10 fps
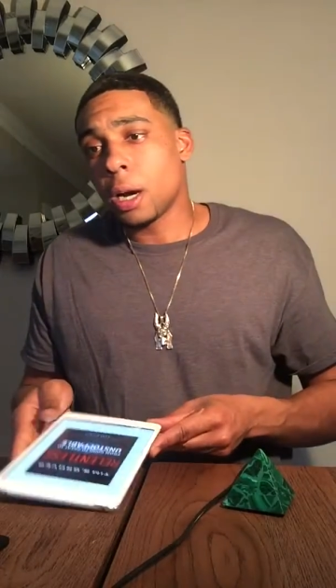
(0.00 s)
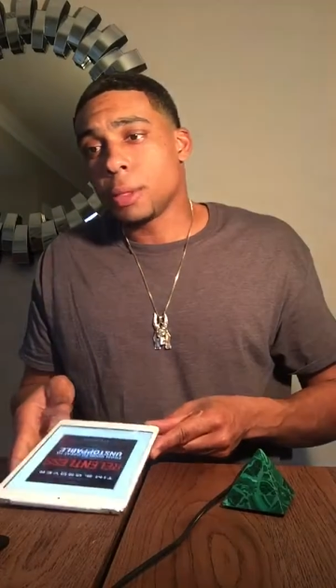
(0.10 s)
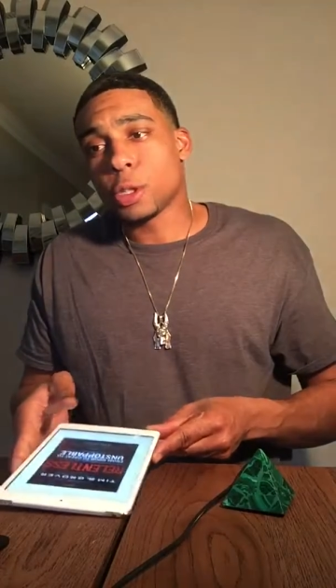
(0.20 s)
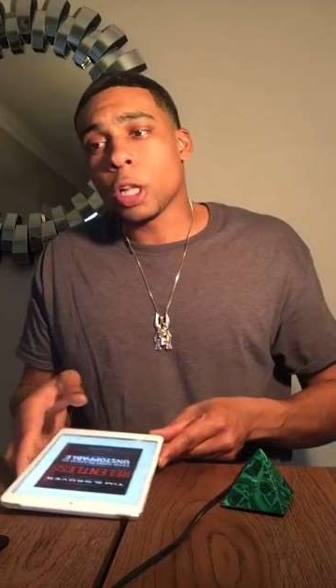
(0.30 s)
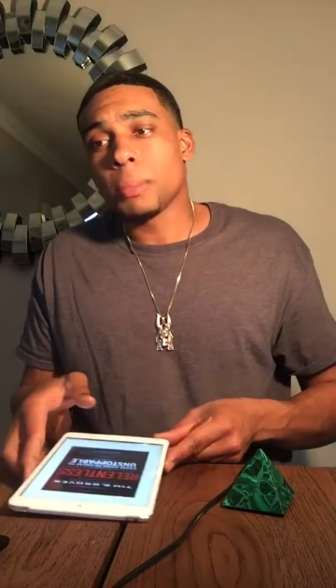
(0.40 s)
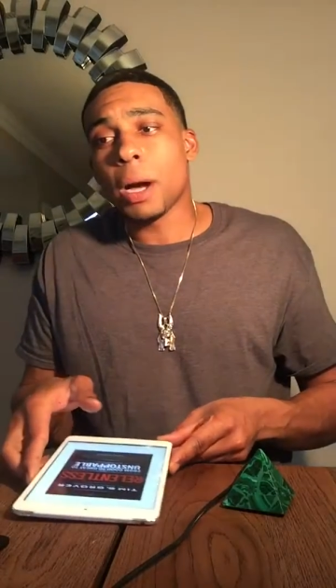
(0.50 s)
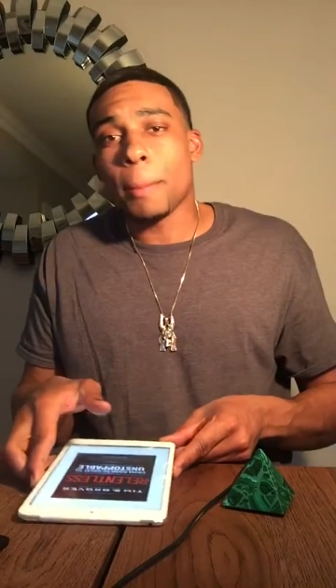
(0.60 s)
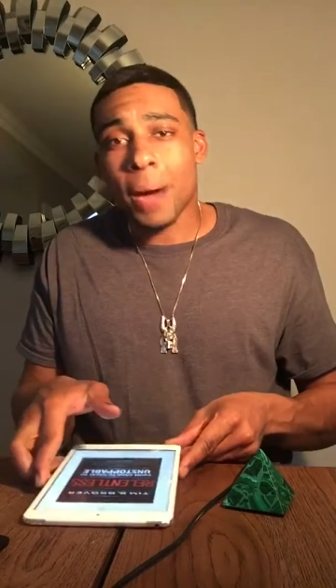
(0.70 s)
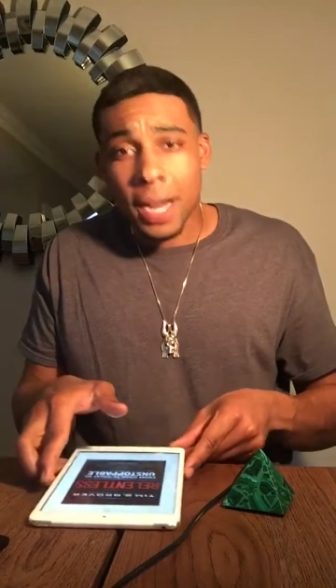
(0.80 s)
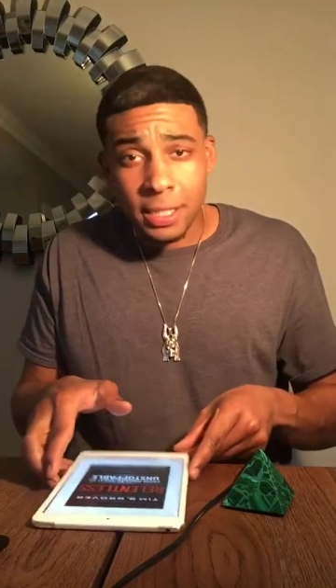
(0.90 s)
It's all
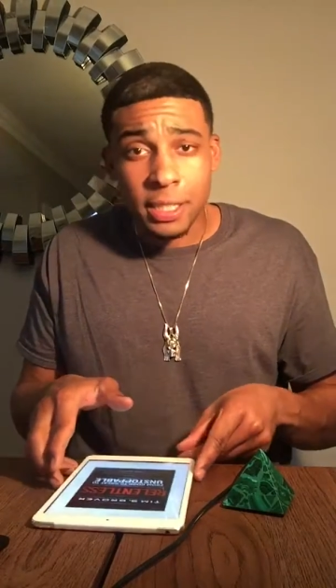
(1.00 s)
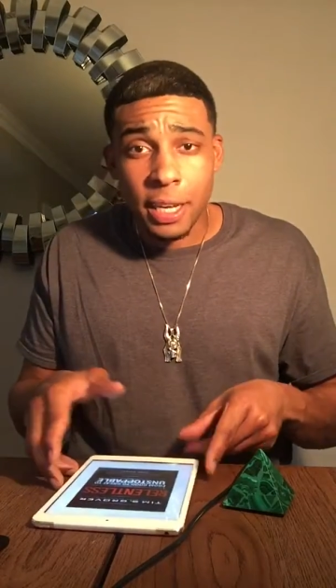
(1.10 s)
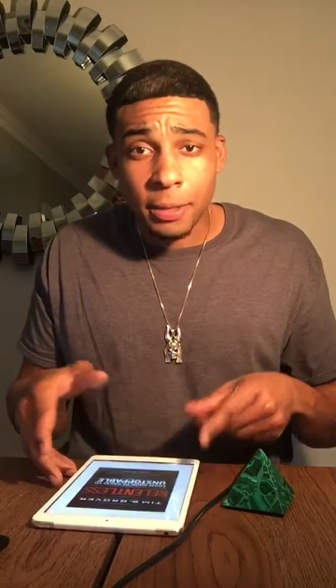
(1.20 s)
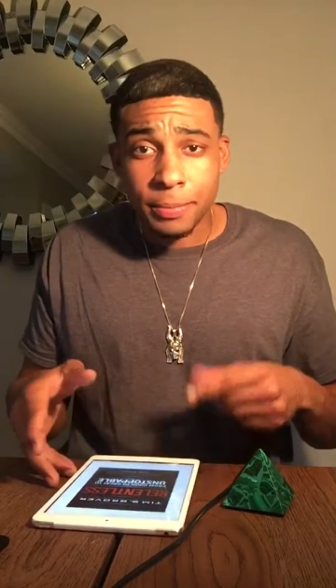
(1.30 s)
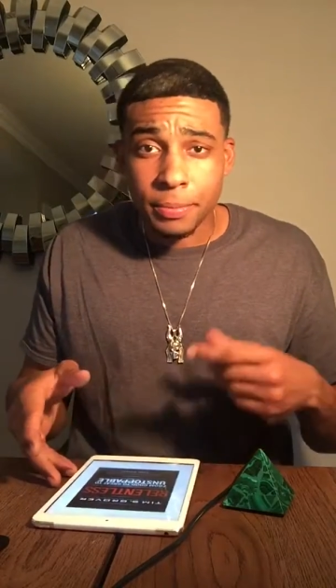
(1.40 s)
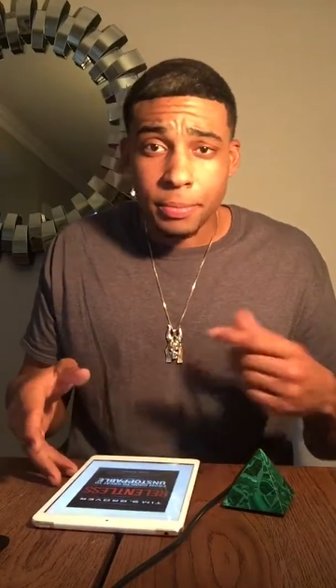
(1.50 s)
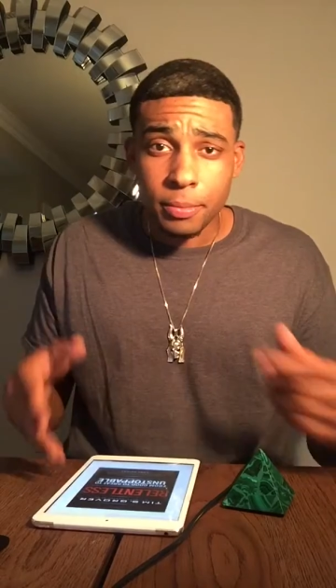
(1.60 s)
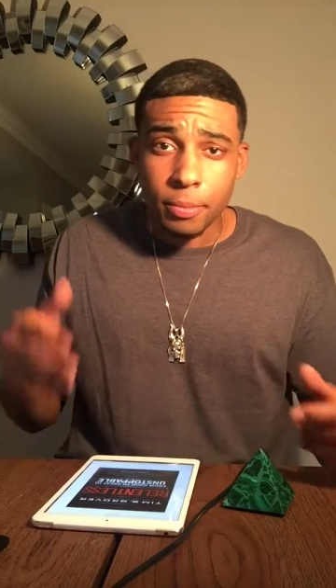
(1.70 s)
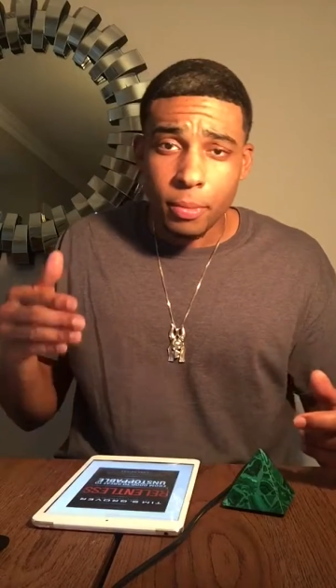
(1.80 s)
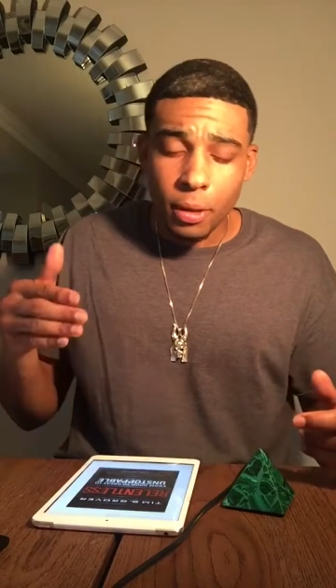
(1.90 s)
about mindset.
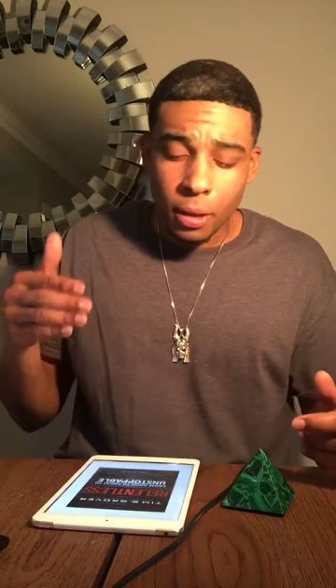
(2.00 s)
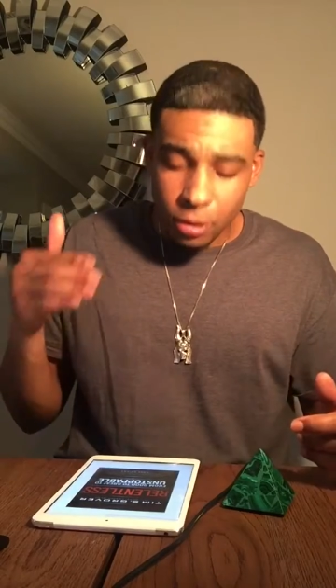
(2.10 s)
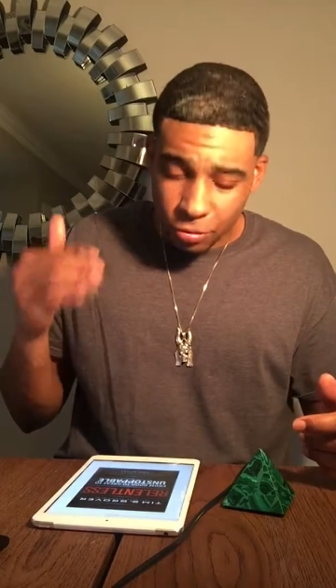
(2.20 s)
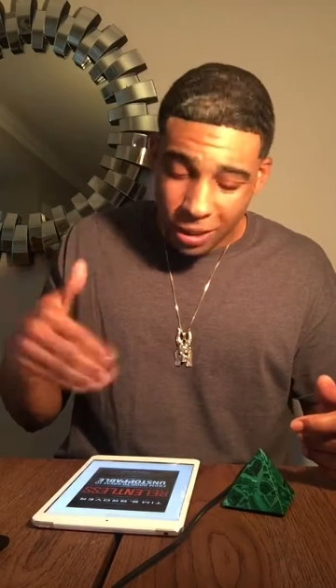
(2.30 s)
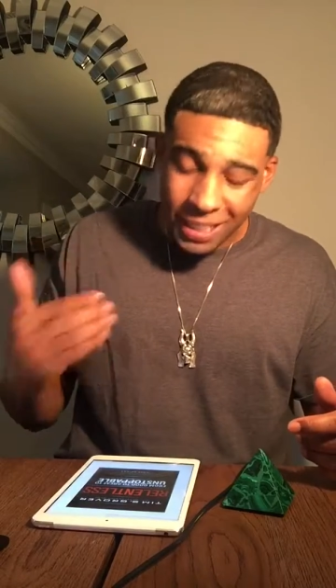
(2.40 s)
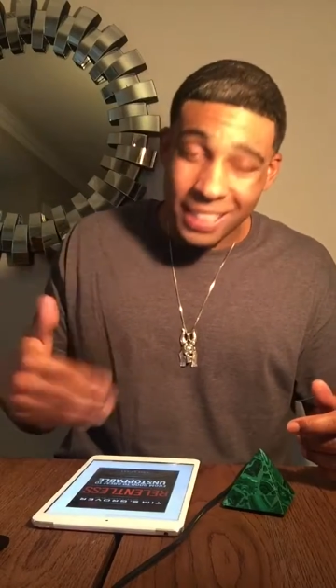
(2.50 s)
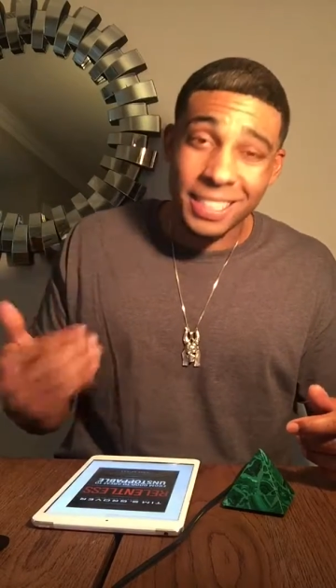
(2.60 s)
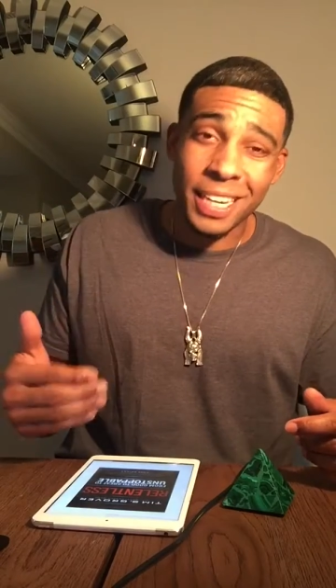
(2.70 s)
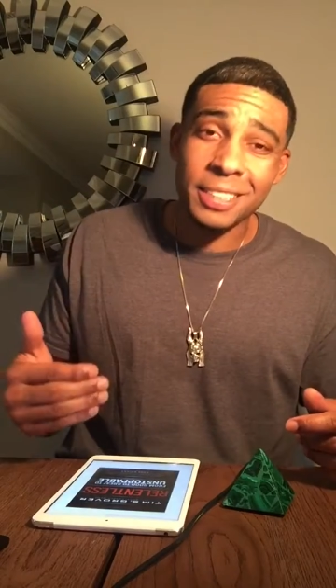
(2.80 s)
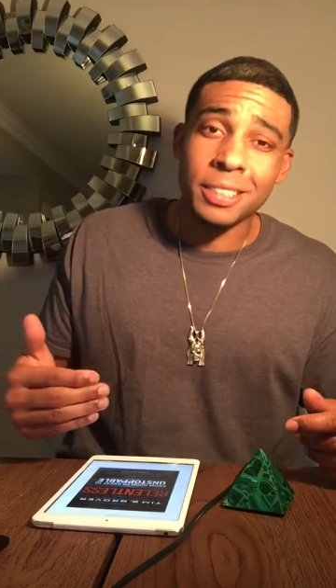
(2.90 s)
It's really
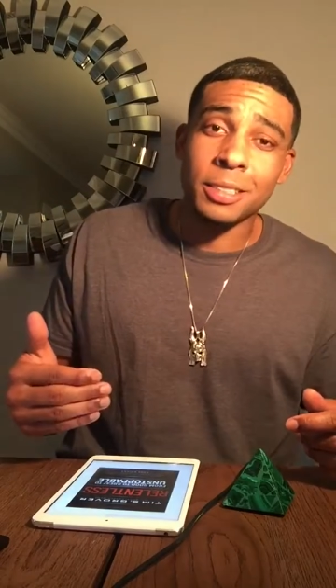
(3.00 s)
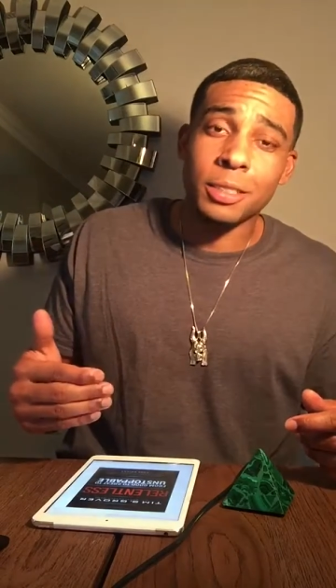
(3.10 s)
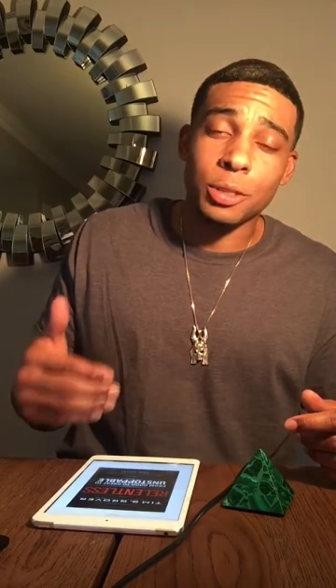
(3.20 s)
intense.